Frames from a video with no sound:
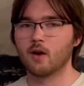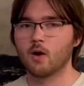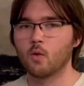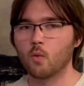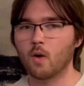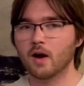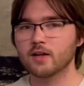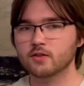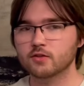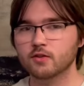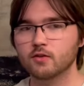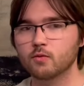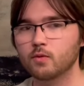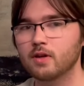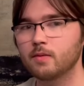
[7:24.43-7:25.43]
why
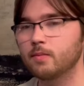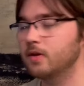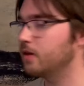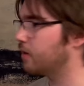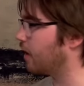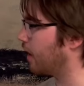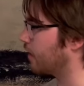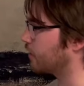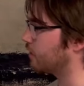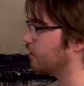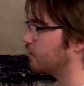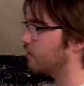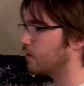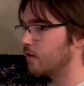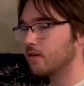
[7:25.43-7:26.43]
shouldn't we be that
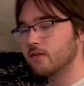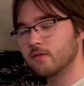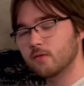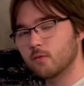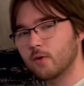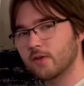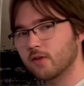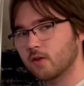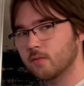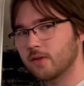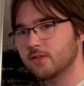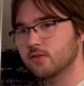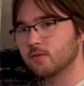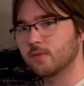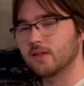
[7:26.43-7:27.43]
sensitive with our
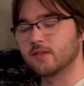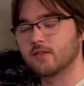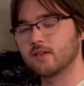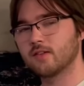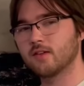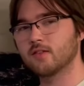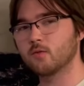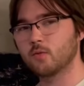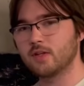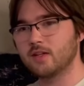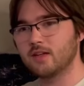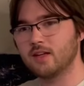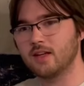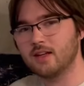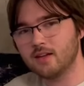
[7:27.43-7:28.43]
measurements? We
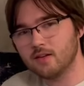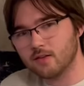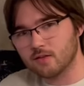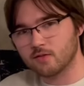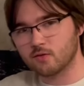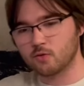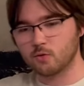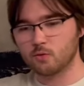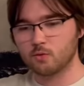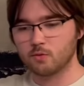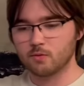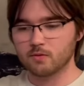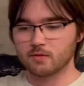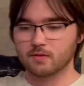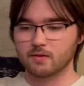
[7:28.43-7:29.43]
need
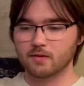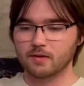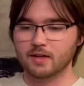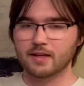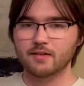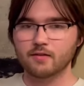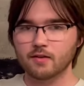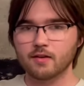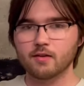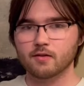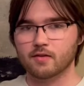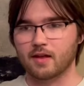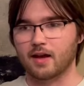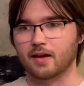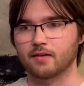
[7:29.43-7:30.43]
to consider
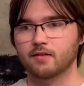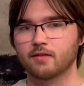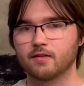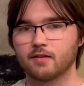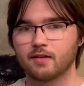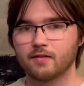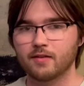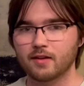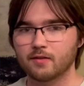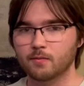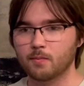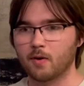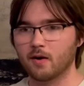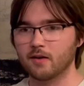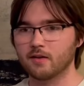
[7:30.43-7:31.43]
that, if that's
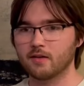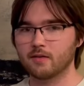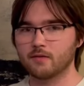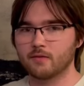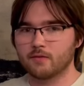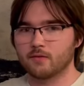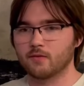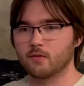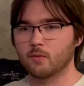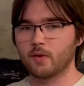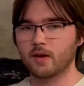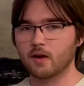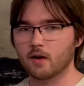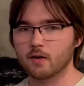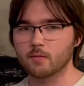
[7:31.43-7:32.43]
part of the
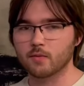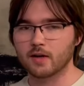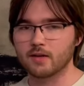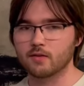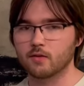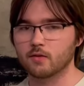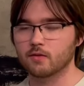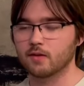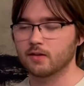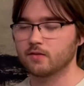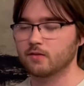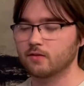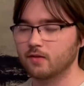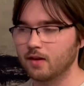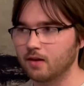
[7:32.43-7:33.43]
way our brain
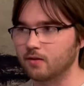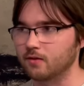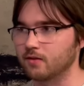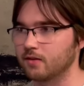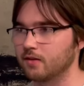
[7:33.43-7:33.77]
localizes sound.